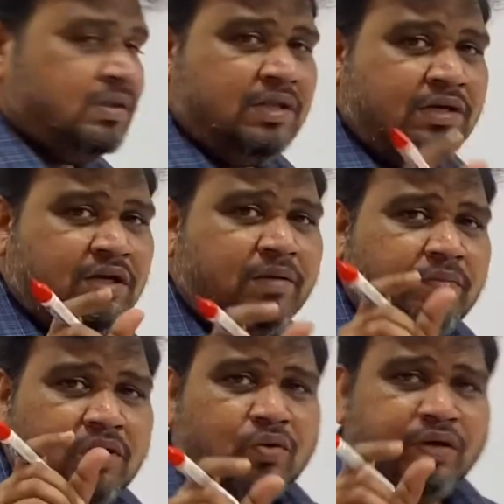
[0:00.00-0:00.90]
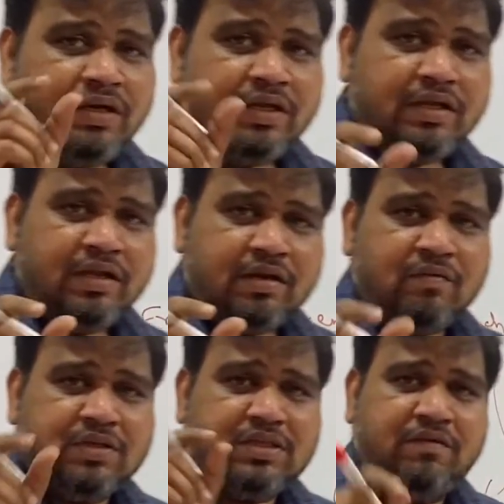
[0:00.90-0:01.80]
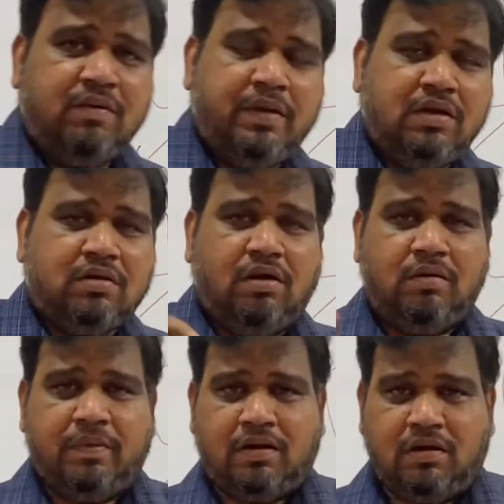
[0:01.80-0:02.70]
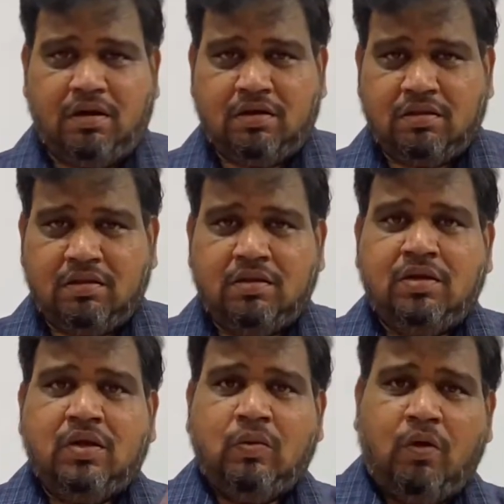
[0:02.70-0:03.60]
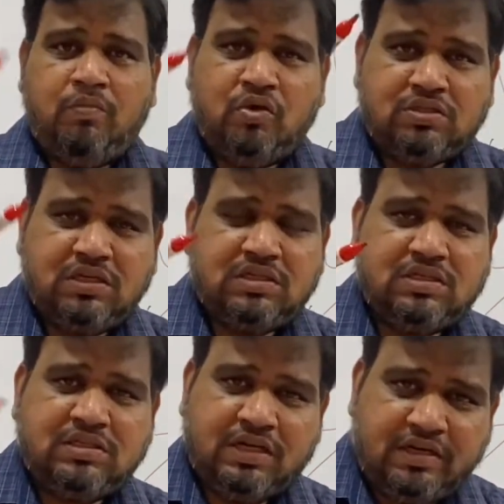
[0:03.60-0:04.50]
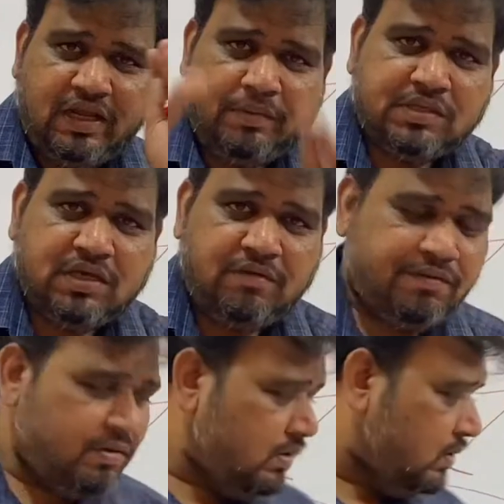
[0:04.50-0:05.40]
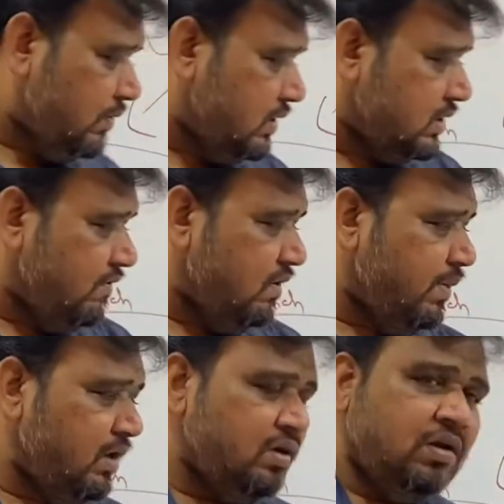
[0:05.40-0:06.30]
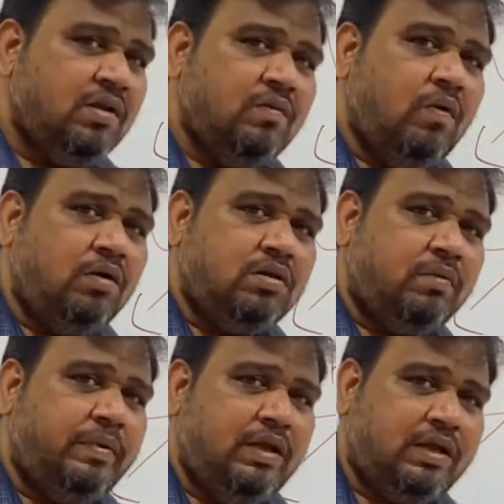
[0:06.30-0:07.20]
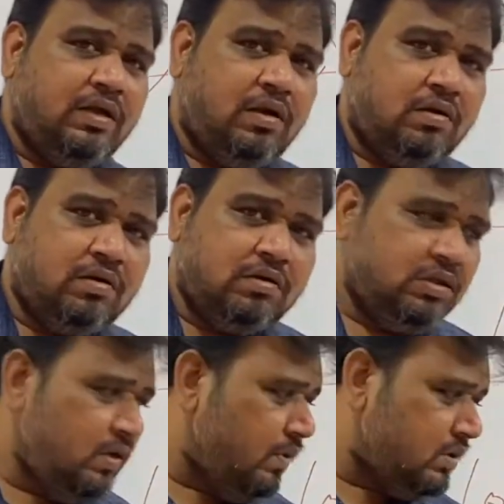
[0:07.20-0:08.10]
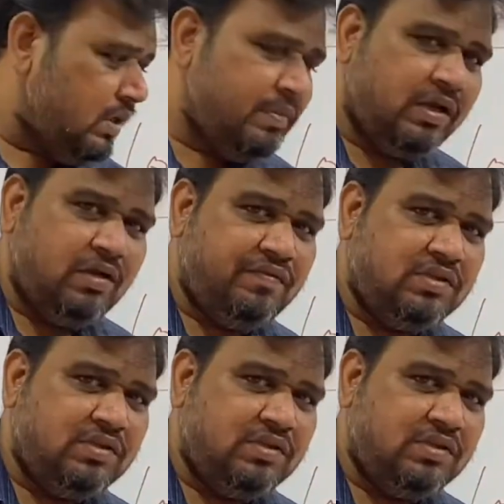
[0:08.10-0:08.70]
the term milieu interior was given by Claude Bernard. Homeostasis, that name itself, was given by Walter B. Cannon. He was American